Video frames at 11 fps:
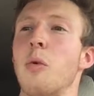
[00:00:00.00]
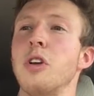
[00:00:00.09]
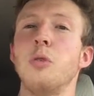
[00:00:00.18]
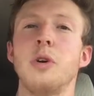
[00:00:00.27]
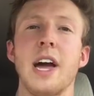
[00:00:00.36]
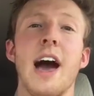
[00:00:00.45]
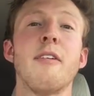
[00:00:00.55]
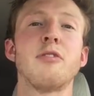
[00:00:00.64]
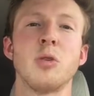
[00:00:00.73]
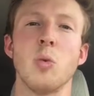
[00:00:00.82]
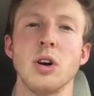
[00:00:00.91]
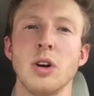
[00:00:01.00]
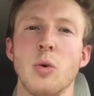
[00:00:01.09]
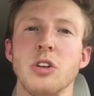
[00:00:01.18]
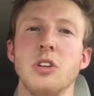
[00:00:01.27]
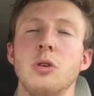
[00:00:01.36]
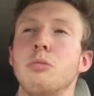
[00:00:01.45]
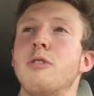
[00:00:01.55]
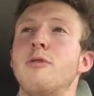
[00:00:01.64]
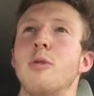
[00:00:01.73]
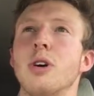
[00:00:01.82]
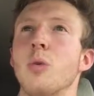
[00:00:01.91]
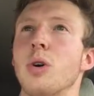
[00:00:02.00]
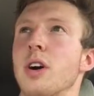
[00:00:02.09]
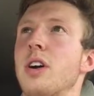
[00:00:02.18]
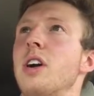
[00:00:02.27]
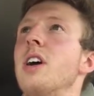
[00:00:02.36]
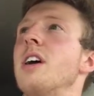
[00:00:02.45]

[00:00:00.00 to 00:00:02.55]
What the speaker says: What are you doing after work? What are you doing before work?